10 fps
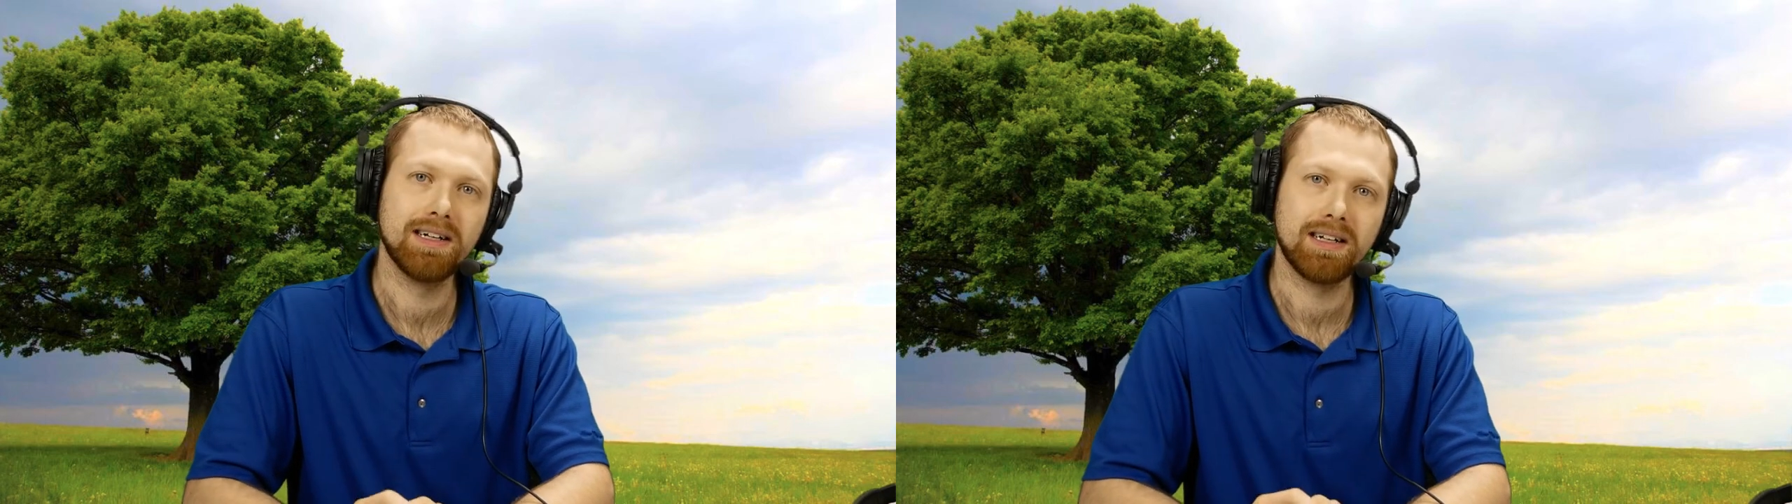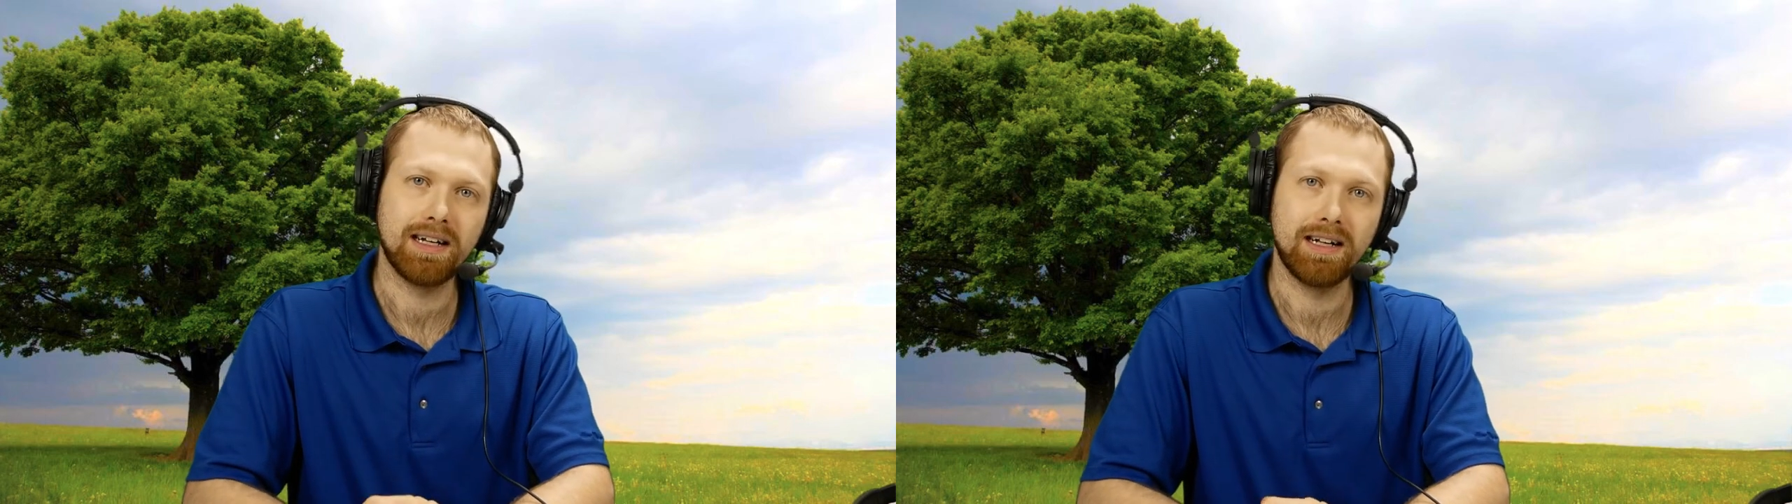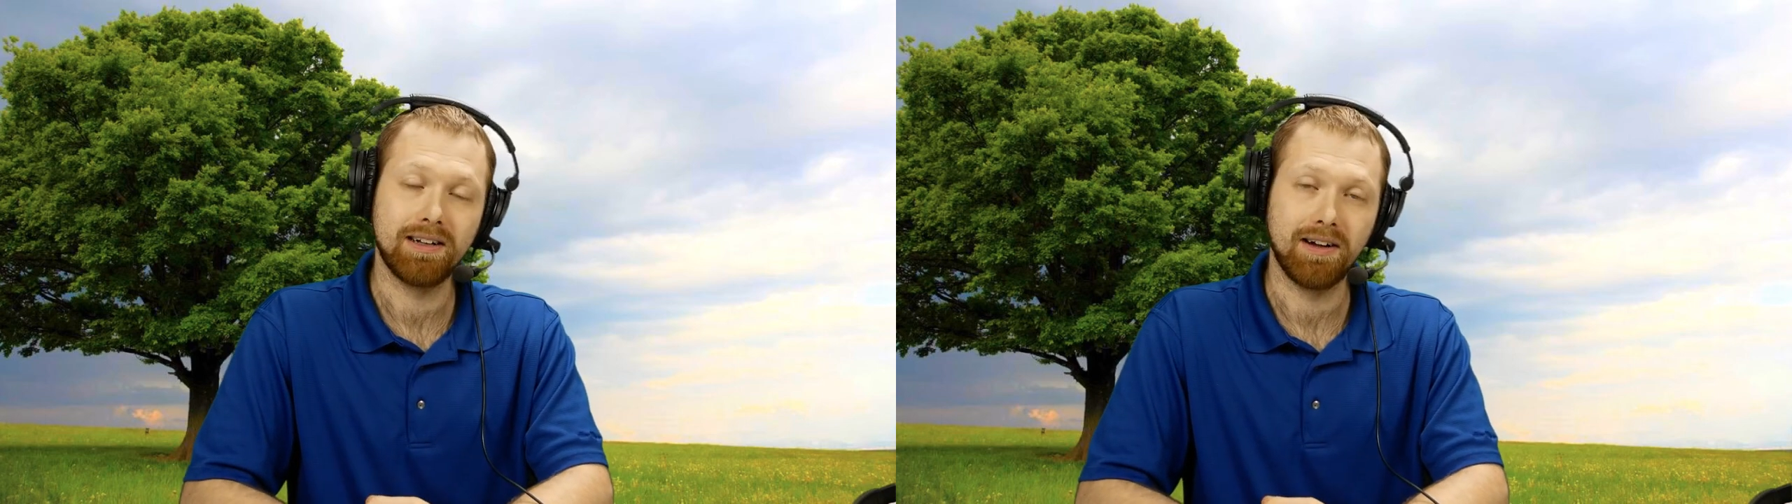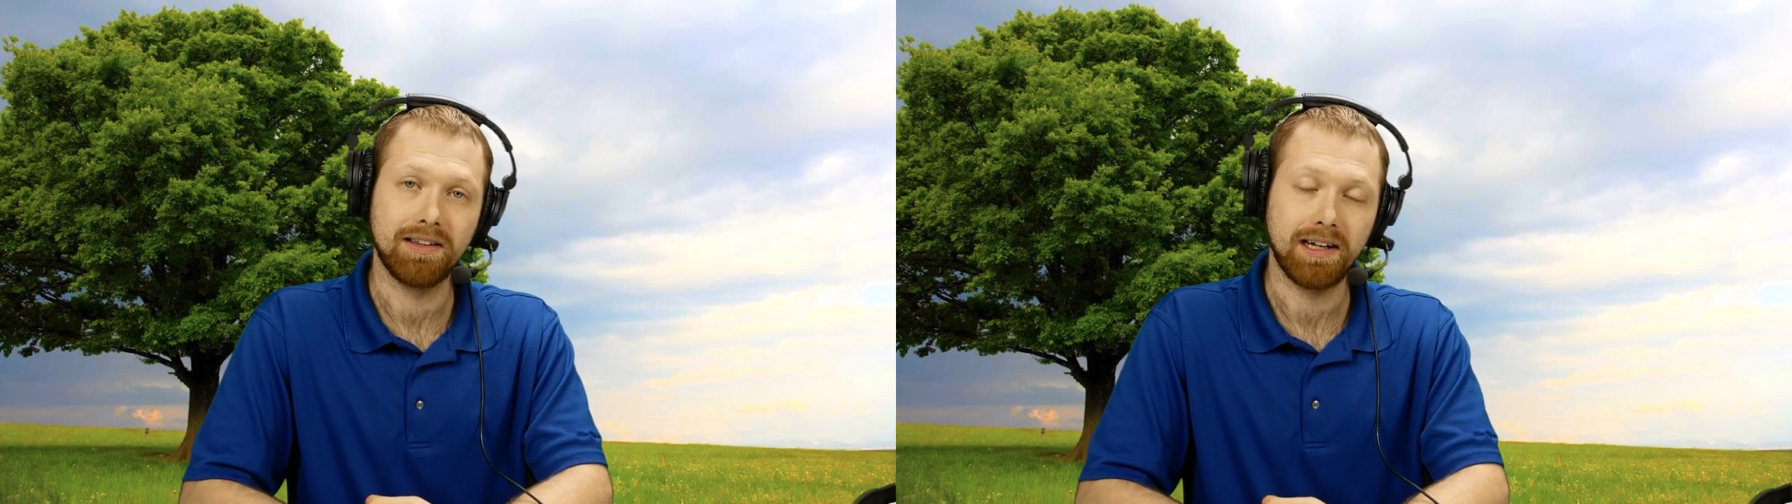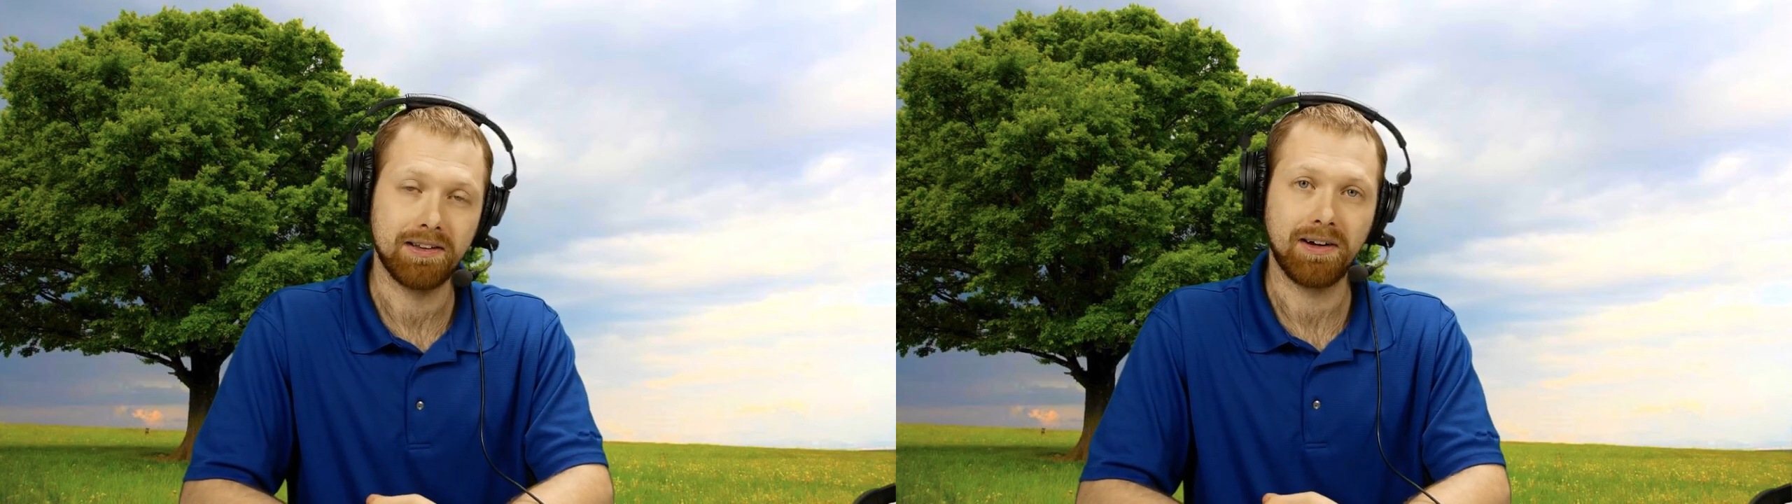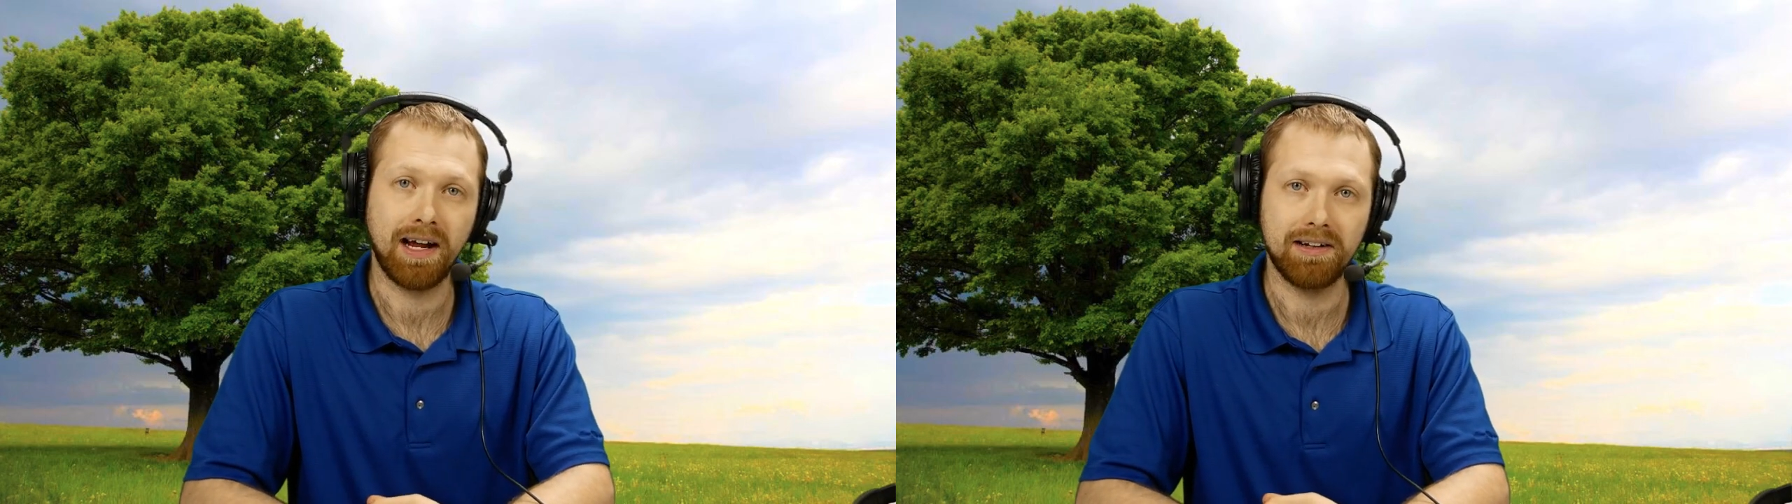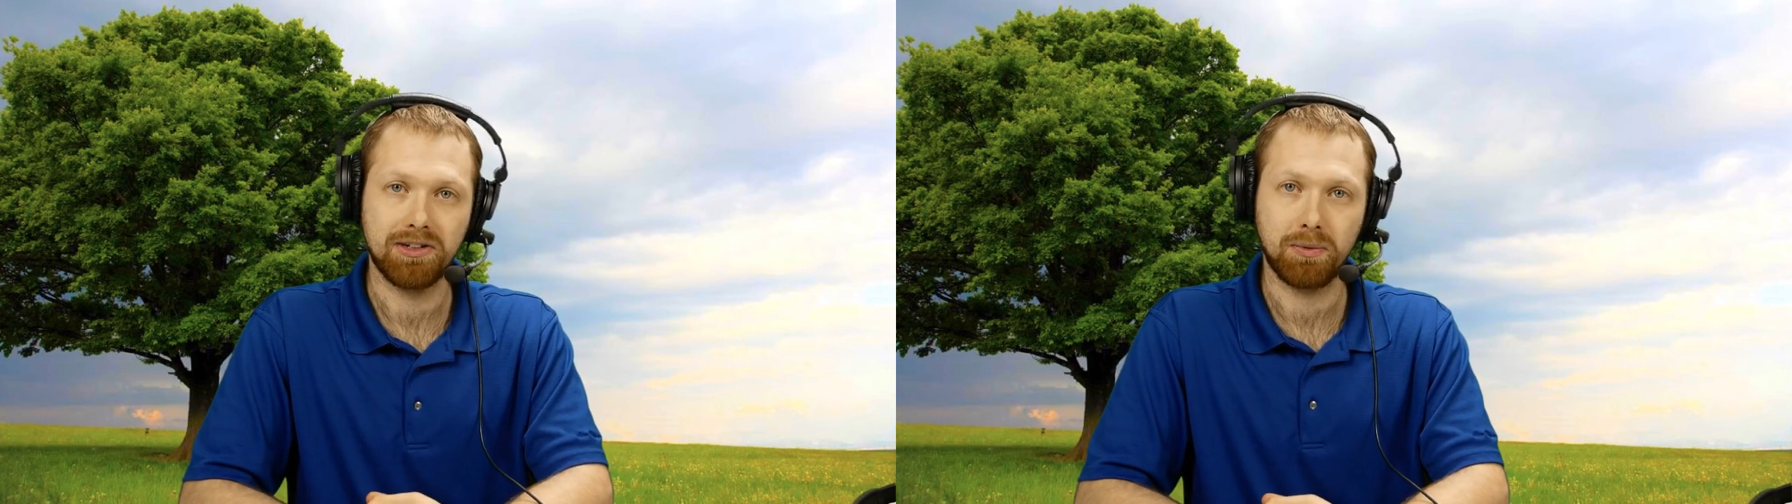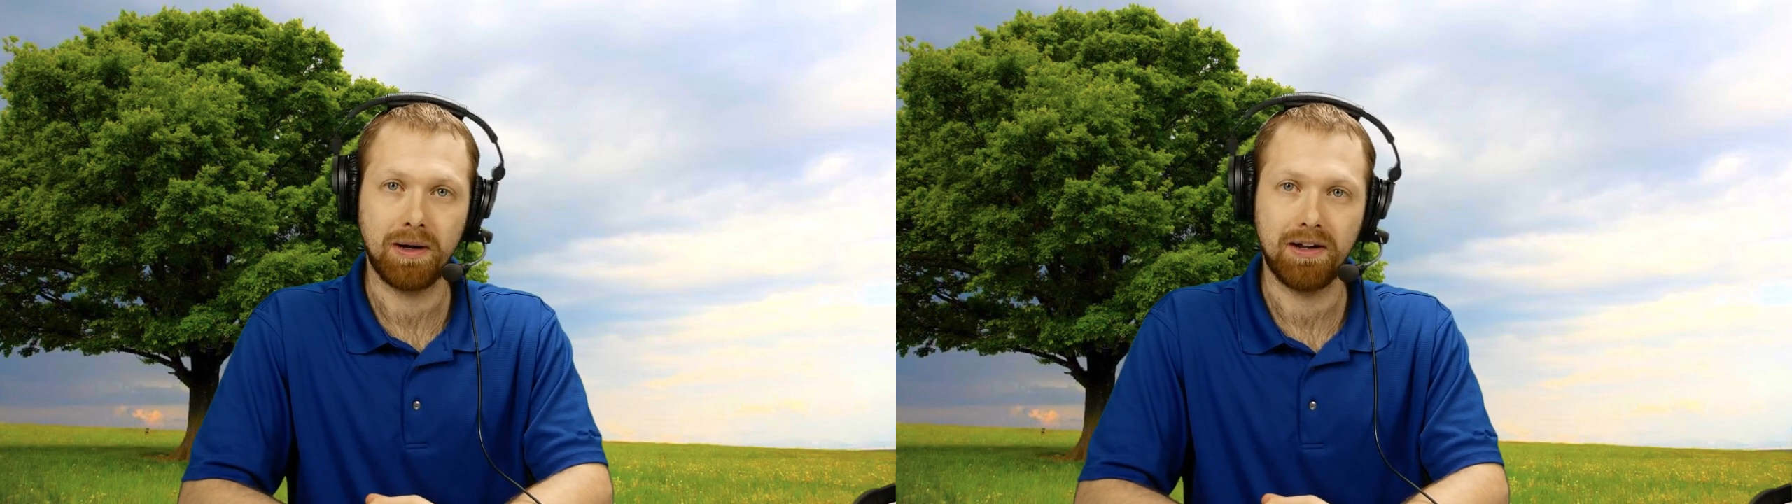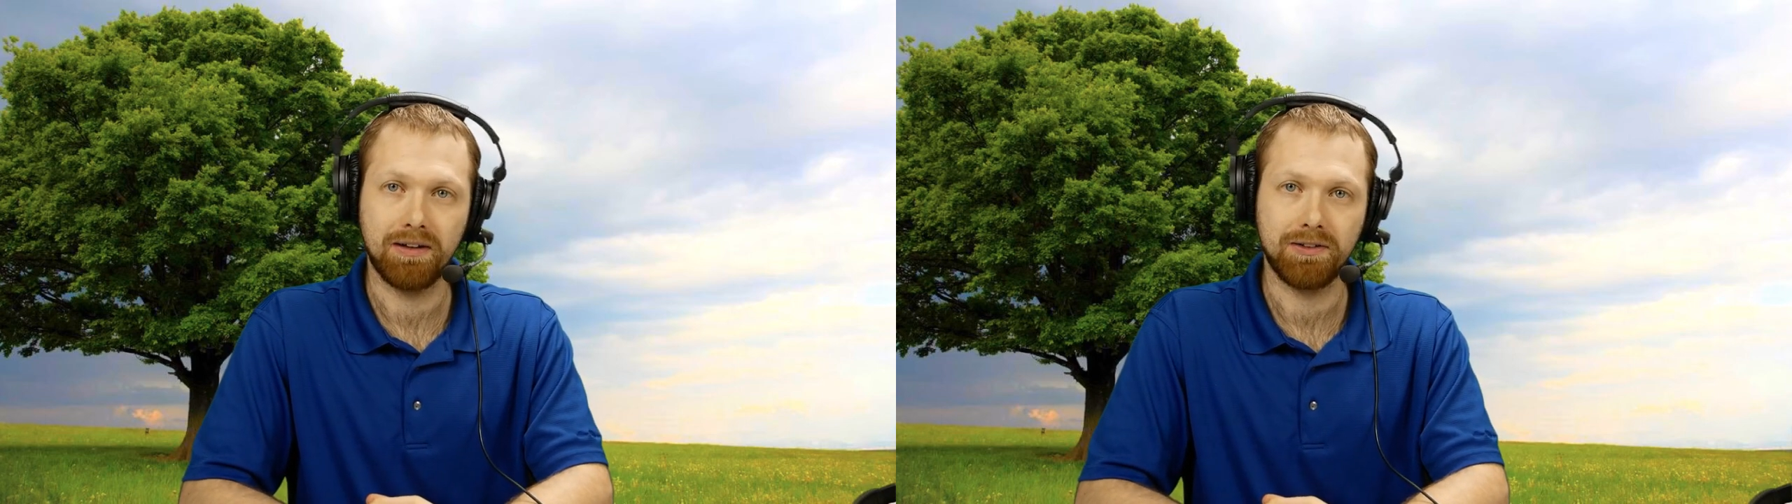And on the other hand as well,